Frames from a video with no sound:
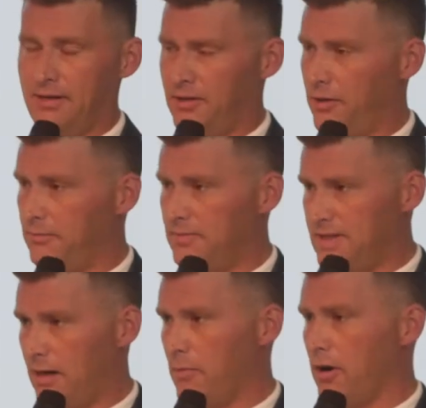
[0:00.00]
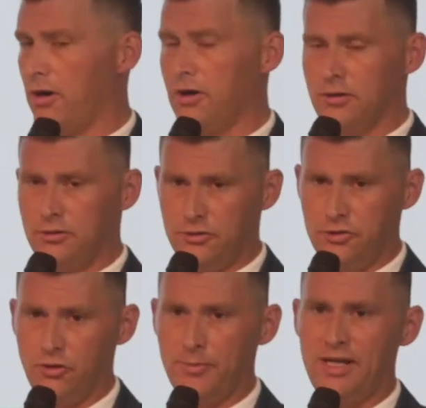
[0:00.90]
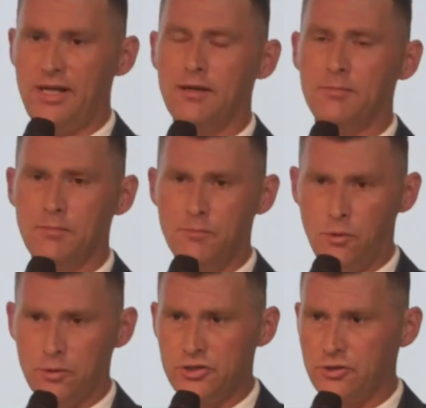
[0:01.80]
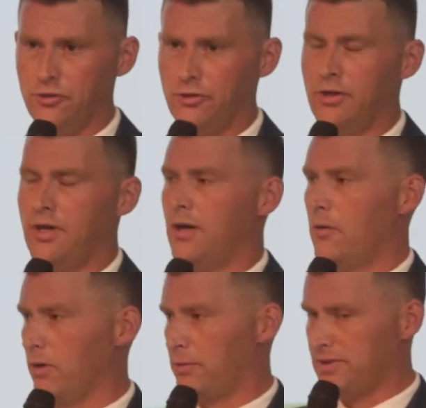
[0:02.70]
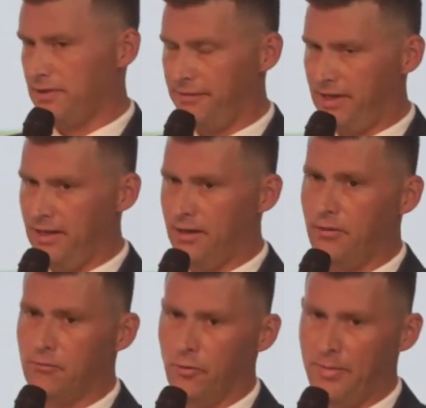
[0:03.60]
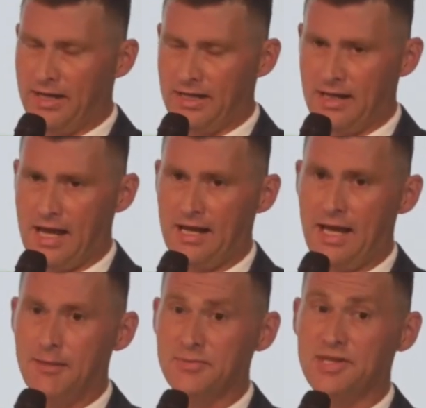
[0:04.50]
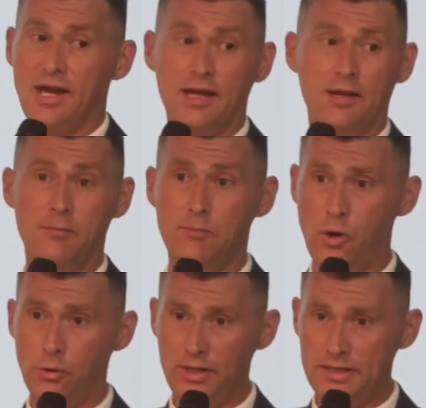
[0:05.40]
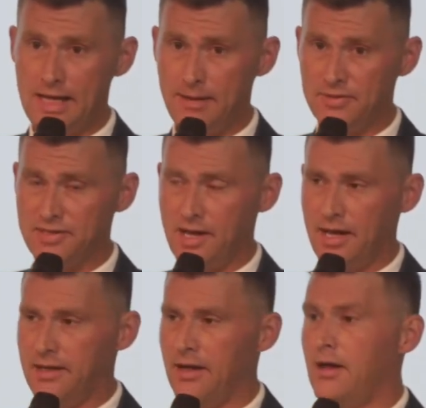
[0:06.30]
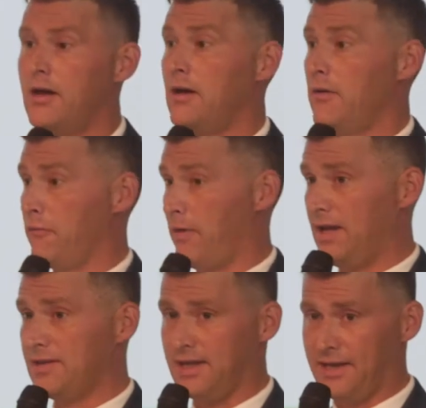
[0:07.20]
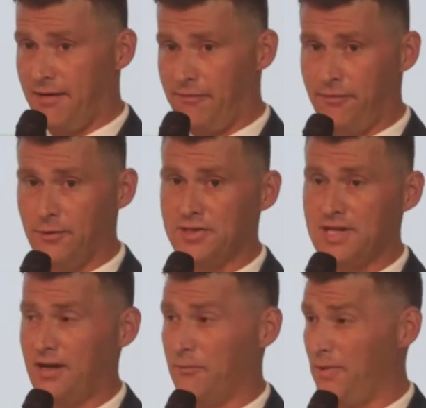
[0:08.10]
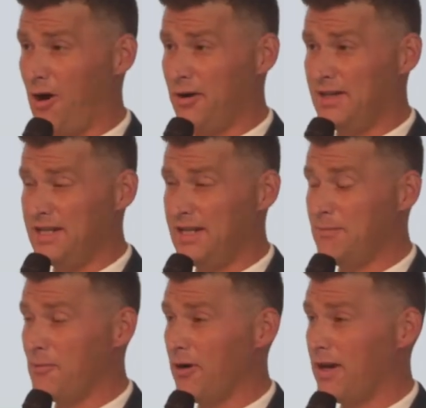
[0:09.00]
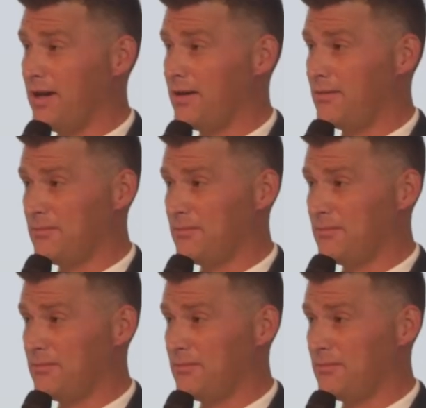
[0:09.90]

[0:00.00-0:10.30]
done, Denmark, Germany, Portugal, worked with Slovenia, Romanian kind of hemp side, Poland hemp side, France, like that first kind of R&D market